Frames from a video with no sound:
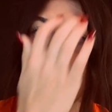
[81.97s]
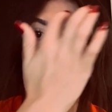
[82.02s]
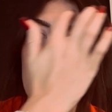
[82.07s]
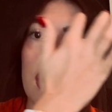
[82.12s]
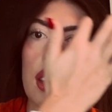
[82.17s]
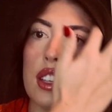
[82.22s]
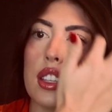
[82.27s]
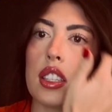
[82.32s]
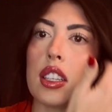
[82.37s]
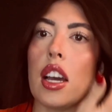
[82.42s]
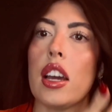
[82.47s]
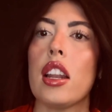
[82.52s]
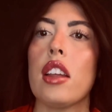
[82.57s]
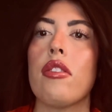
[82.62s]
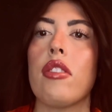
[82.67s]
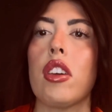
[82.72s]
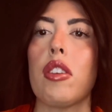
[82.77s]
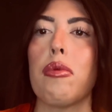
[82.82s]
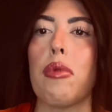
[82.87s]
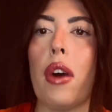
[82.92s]
This kind of
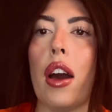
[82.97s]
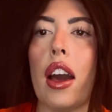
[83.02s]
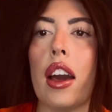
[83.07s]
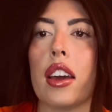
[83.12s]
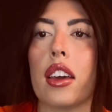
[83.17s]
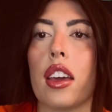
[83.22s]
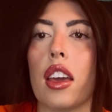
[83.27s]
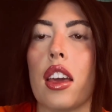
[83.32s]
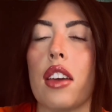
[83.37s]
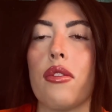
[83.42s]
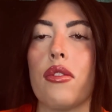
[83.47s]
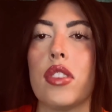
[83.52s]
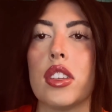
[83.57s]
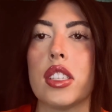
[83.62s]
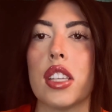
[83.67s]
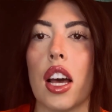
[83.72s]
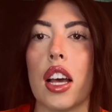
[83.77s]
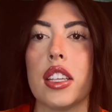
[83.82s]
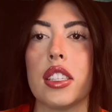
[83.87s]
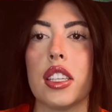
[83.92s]
feedback
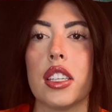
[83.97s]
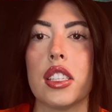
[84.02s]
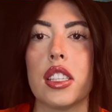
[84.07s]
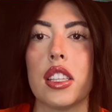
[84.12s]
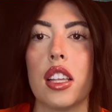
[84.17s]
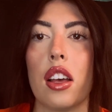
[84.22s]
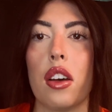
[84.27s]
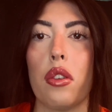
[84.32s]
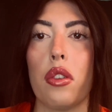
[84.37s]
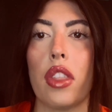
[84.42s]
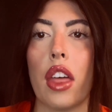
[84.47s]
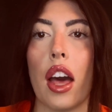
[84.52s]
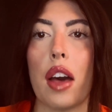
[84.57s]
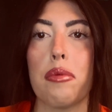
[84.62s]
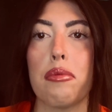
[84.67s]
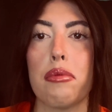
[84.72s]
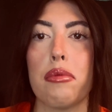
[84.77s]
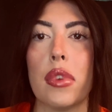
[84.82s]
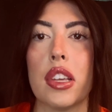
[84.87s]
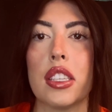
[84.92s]
emphasizes that
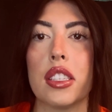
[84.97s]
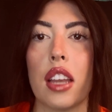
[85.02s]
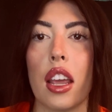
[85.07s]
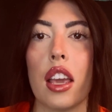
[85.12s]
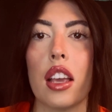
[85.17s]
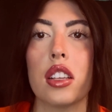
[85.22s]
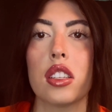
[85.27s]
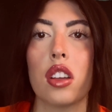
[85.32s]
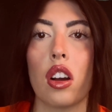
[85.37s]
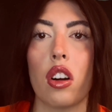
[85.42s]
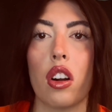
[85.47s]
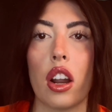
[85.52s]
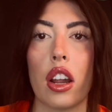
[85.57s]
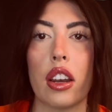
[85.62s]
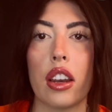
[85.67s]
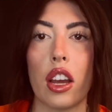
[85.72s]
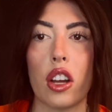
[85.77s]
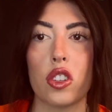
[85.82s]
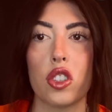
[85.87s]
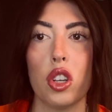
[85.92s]
mistakes are a
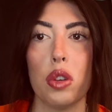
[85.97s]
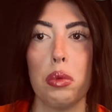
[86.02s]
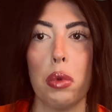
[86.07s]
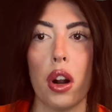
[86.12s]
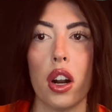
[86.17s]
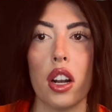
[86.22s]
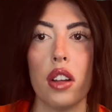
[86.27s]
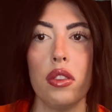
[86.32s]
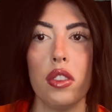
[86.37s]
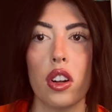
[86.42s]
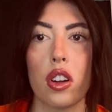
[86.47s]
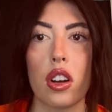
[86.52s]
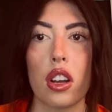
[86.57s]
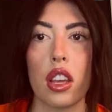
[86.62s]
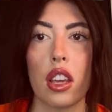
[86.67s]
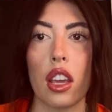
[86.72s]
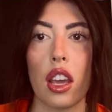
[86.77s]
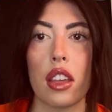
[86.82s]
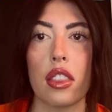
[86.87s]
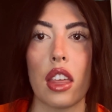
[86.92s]
natural part of
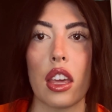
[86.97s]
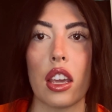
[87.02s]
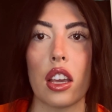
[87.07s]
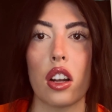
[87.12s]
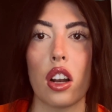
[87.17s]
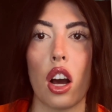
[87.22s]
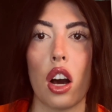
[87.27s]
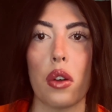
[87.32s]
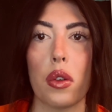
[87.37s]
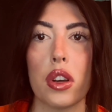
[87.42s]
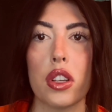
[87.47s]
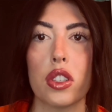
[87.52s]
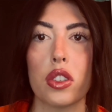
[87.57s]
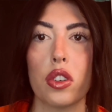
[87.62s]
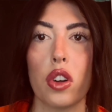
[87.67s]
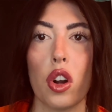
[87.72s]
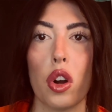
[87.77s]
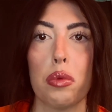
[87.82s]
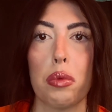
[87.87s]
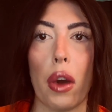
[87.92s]
learning and they can always
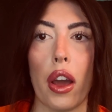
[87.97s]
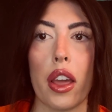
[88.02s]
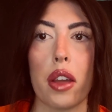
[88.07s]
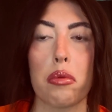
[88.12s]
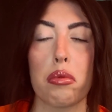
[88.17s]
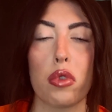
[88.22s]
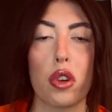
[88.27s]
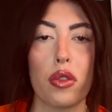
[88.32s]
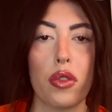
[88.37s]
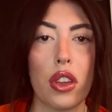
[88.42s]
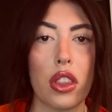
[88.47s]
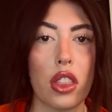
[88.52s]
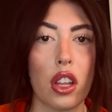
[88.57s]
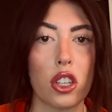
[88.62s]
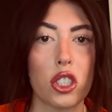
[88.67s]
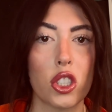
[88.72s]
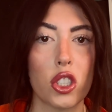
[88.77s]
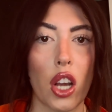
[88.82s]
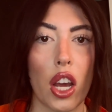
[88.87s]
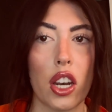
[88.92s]
grow by improving their
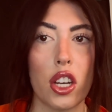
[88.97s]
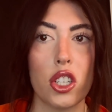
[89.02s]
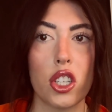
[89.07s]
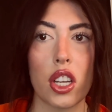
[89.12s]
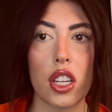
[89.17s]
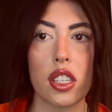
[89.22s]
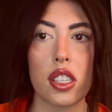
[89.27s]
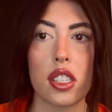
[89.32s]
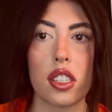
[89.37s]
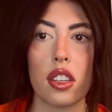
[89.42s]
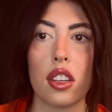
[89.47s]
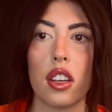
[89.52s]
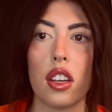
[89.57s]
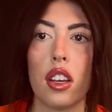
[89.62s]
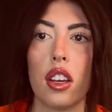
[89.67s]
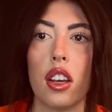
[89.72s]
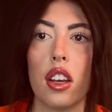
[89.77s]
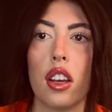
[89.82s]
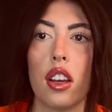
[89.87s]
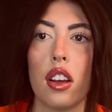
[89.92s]
strategies.
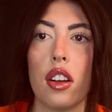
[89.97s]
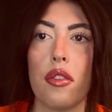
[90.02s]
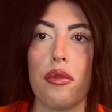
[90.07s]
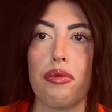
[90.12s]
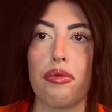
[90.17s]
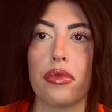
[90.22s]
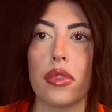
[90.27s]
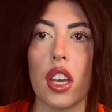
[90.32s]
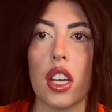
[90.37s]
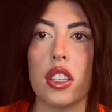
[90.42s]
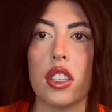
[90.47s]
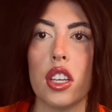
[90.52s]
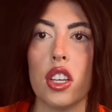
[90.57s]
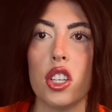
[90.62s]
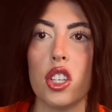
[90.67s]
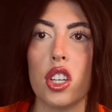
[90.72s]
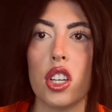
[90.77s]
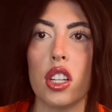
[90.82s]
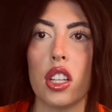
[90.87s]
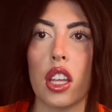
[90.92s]

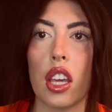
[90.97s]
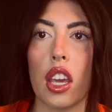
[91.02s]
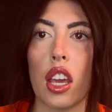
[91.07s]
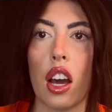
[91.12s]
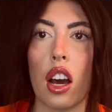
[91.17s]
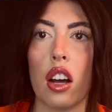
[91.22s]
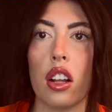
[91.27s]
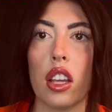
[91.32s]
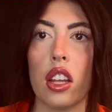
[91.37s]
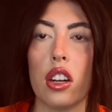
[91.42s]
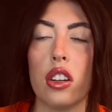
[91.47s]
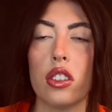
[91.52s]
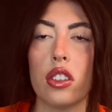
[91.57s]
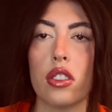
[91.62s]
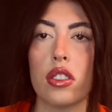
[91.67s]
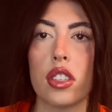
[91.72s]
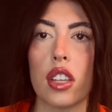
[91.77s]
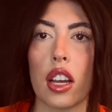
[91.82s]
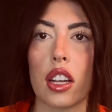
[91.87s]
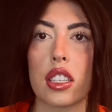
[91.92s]
Additionally, I'll
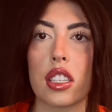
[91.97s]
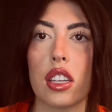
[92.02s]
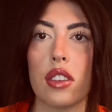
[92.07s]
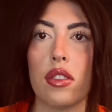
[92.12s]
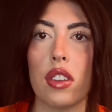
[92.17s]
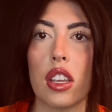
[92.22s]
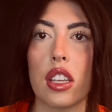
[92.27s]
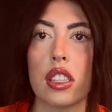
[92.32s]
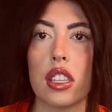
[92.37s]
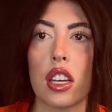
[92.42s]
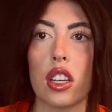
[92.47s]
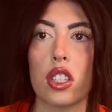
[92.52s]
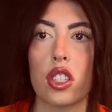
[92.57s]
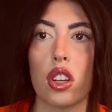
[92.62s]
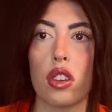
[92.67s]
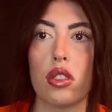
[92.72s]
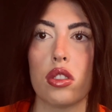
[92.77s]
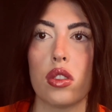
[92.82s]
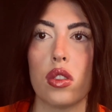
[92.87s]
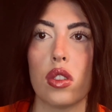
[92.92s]
introduce activities that
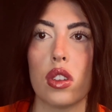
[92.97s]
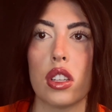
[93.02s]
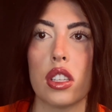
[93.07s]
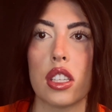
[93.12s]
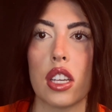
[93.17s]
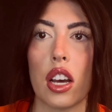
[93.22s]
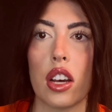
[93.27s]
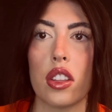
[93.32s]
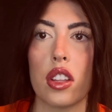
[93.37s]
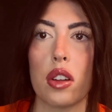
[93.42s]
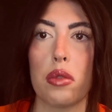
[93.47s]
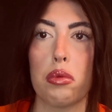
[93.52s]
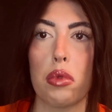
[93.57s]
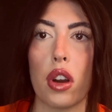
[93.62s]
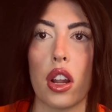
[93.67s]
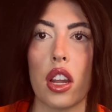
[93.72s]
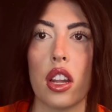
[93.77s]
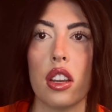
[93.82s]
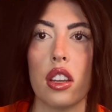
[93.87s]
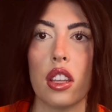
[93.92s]
show students how their
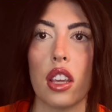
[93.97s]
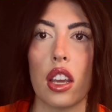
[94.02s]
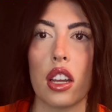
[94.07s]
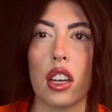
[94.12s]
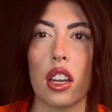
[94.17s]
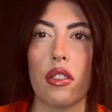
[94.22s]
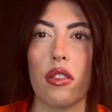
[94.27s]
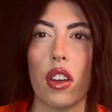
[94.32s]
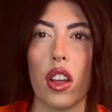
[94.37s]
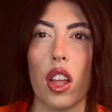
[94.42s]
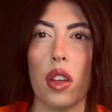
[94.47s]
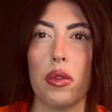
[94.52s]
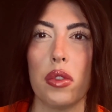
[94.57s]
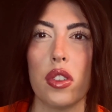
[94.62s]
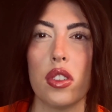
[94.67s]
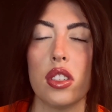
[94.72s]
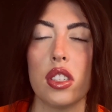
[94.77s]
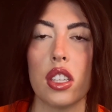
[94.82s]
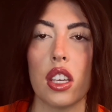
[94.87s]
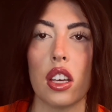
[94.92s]
brain can develop
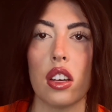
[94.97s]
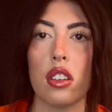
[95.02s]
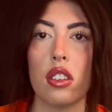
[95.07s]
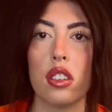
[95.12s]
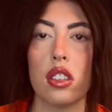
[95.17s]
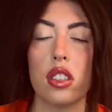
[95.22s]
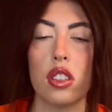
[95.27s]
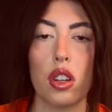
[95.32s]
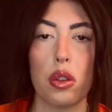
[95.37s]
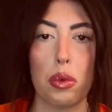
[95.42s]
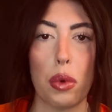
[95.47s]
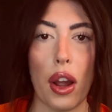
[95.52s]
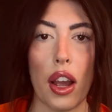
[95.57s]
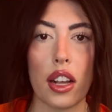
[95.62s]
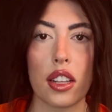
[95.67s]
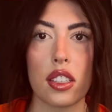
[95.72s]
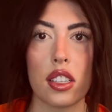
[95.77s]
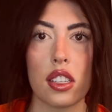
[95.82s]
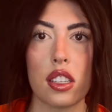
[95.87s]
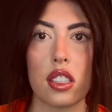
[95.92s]
new skills through
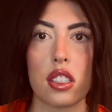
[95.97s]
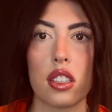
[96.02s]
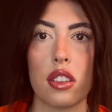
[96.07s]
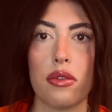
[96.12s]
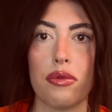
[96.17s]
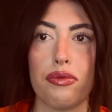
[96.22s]
practice.